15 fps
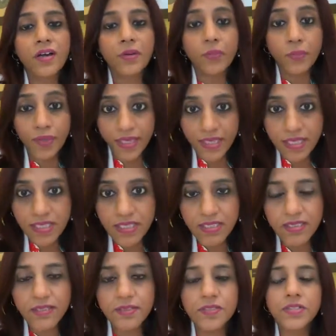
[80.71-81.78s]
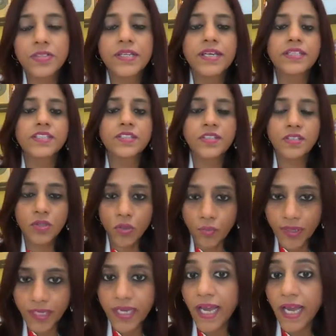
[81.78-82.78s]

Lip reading: ways to get quick